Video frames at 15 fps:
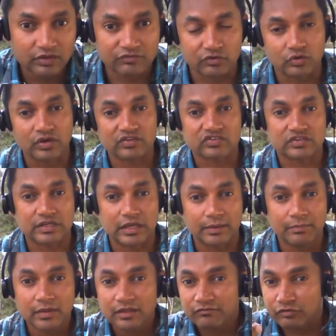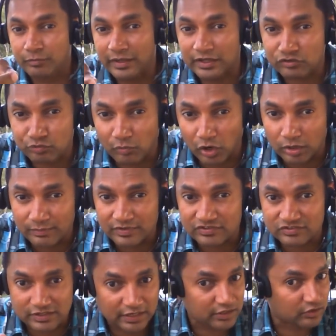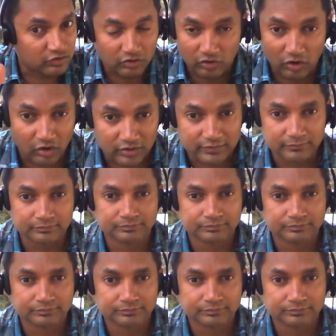If you disturb, if you make a small mistake, you're gone.